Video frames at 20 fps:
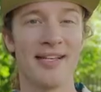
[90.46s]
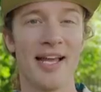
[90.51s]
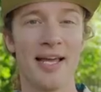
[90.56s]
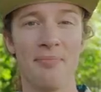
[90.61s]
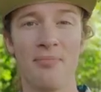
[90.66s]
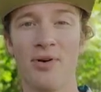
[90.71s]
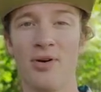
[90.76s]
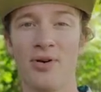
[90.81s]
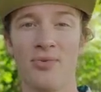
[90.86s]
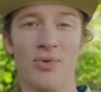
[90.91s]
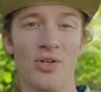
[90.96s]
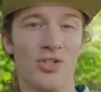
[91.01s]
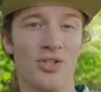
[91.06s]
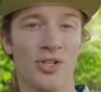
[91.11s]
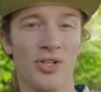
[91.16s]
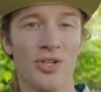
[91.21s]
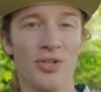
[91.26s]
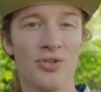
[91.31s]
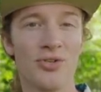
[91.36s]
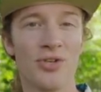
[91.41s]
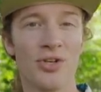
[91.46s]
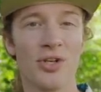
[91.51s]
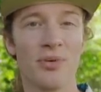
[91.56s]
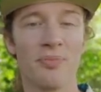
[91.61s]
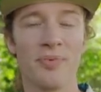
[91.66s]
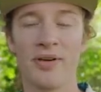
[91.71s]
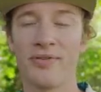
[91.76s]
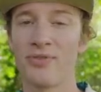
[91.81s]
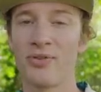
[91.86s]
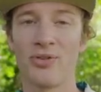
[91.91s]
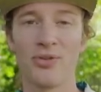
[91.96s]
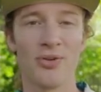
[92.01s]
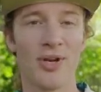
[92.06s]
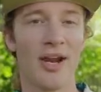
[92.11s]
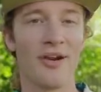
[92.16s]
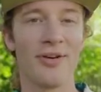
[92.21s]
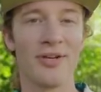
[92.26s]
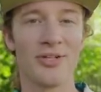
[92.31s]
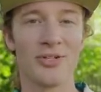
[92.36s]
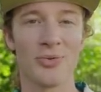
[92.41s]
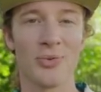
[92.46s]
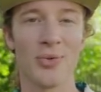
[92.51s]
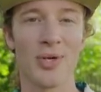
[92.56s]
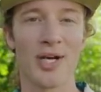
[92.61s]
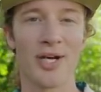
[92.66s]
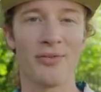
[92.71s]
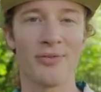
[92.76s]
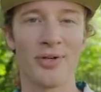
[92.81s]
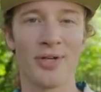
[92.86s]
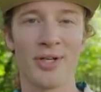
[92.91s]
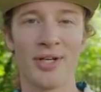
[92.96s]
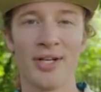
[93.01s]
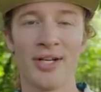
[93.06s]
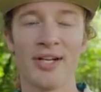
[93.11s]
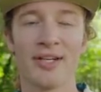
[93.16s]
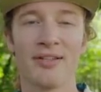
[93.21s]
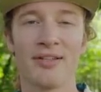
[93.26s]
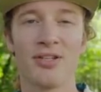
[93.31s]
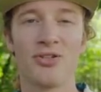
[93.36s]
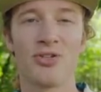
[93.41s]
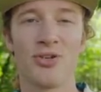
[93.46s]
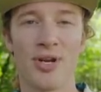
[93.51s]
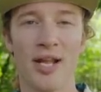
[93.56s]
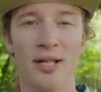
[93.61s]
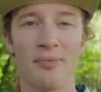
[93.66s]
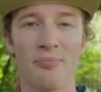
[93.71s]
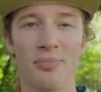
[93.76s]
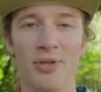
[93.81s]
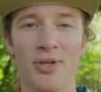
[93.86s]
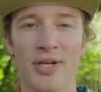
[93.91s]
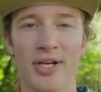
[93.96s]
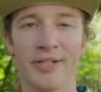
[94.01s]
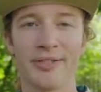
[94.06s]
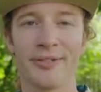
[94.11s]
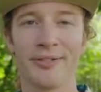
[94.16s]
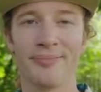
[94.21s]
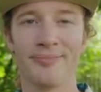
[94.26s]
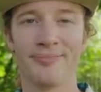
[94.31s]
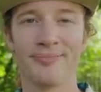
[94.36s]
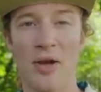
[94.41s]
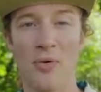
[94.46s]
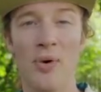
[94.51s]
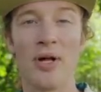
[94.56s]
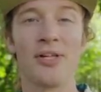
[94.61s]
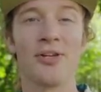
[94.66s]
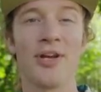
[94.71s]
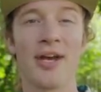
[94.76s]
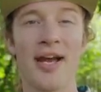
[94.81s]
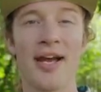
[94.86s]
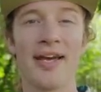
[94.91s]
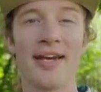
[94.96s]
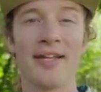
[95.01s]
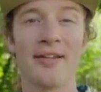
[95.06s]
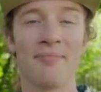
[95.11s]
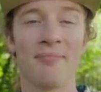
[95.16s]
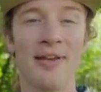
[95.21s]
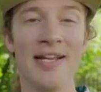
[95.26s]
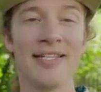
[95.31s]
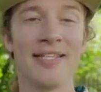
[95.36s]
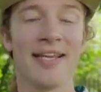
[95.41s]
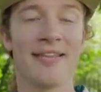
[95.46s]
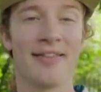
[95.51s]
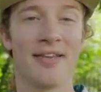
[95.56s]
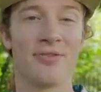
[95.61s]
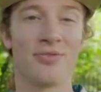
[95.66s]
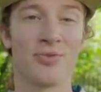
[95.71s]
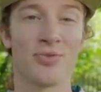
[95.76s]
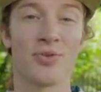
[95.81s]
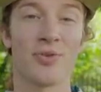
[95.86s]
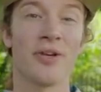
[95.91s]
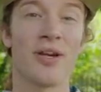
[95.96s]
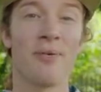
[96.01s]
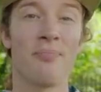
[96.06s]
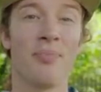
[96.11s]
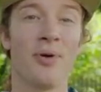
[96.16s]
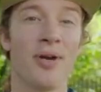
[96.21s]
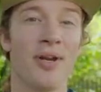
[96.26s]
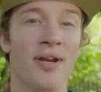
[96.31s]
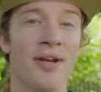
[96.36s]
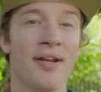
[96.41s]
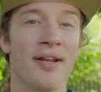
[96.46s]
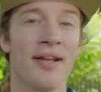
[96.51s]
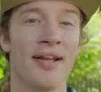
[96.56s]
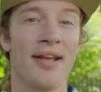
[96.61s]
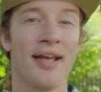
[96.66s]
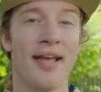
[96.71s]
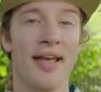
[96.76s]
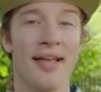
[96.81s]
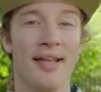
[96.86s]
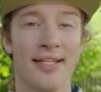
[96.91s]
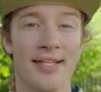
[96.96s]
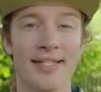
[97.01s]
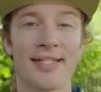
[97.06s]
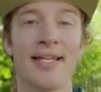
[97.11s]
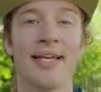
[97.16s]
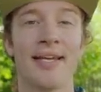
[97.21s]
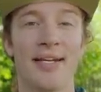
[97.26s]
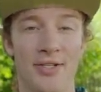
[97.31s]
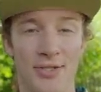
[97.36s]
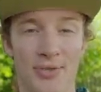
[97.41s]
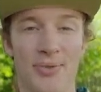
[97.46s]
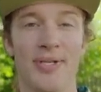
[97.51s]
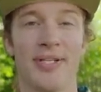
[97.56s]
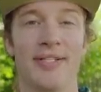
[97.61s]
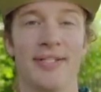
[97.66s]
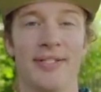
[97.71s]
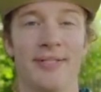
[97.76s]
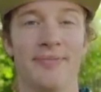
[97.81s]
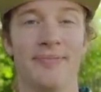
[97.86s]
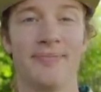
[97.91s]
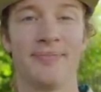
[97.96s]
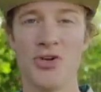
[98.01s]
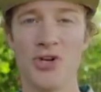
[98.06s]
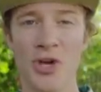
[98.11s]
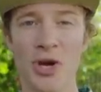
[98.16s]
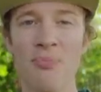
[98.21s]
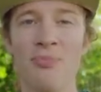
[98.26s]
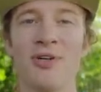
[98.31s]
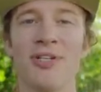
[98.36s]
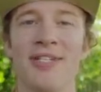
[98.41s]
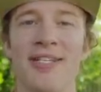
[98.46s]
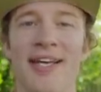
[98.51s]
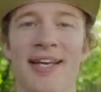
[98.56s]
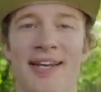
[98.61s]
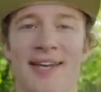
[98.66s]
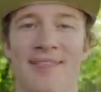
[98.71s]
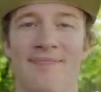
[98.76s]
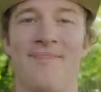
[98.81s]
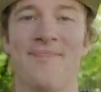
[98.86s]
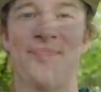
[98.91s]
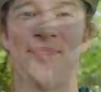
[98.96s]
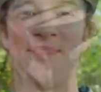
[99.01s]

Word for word: time on watching YouTube, have to do errands or whatever, this should help you out. And while you're at it, please hit that subscribe button and let's get into it. Number 10,